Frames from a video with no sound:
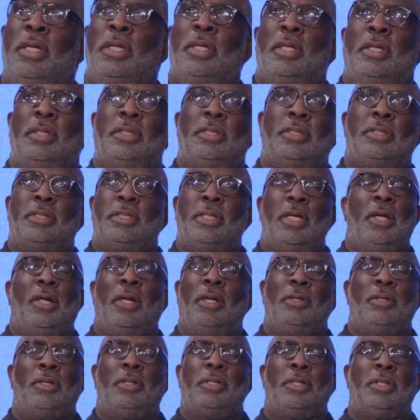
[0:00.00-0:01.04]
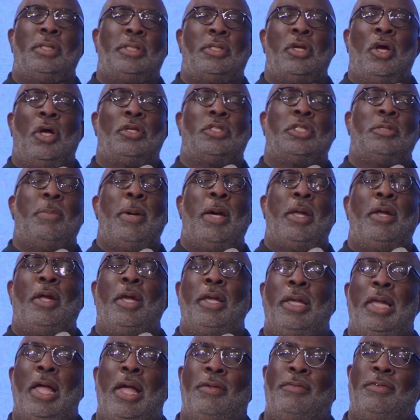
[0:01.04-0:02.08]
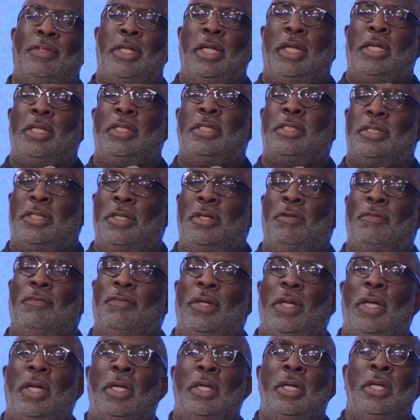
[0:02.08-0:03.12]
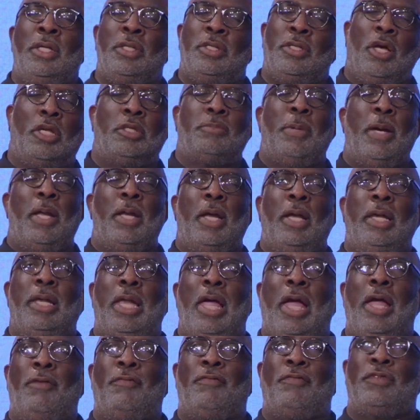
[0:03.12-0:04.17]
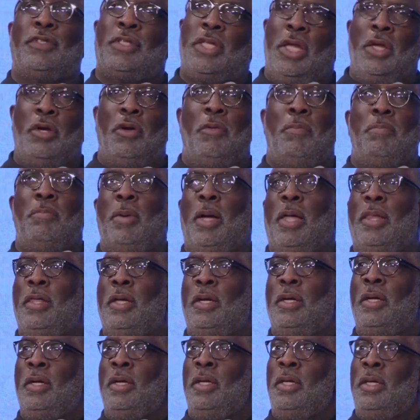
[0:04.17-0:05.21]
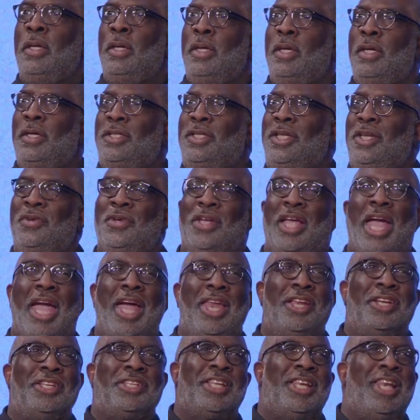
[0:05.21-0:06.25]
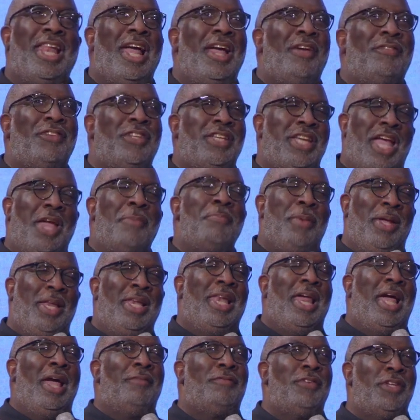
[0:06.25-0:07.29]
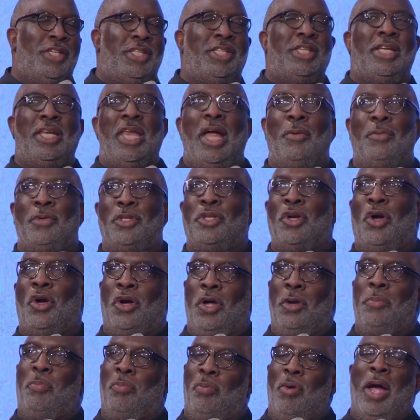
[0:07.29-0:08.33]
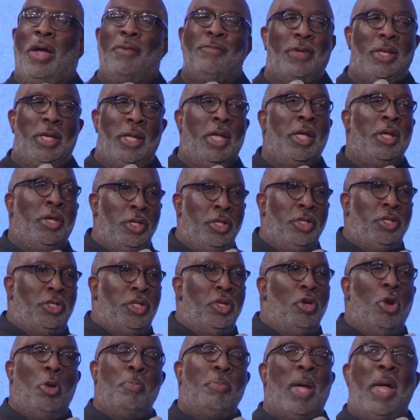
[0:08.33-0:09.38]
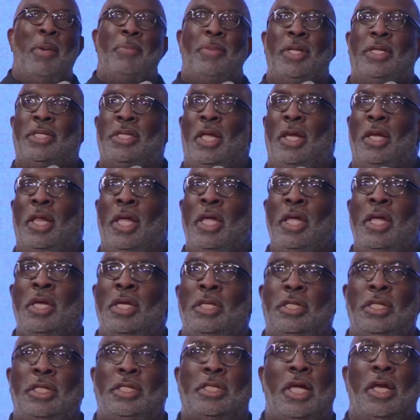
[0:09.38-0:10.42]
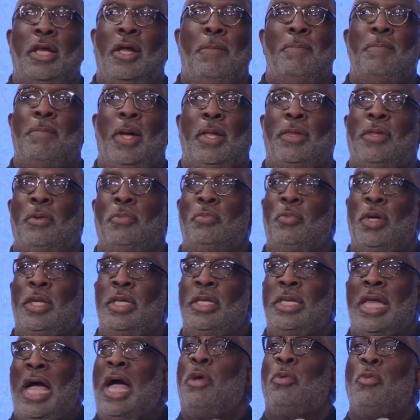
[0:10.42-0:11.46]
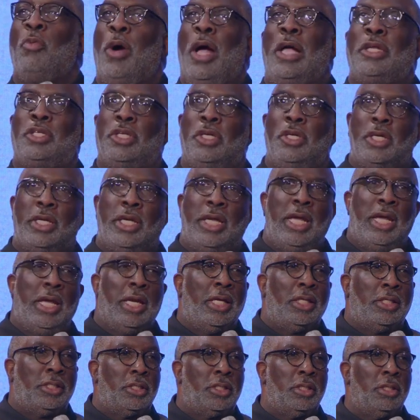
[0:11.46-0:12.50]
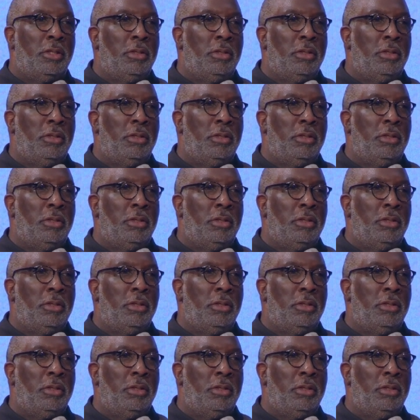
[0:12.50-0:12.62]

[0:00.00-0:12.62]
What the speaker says: Syl talks about her life. Deacon Sylvia talks about her life, single mother. She had us laugh. She had me laughing. She and I were talking privately. She don't mind me telling. She said her mother would not watch her kids.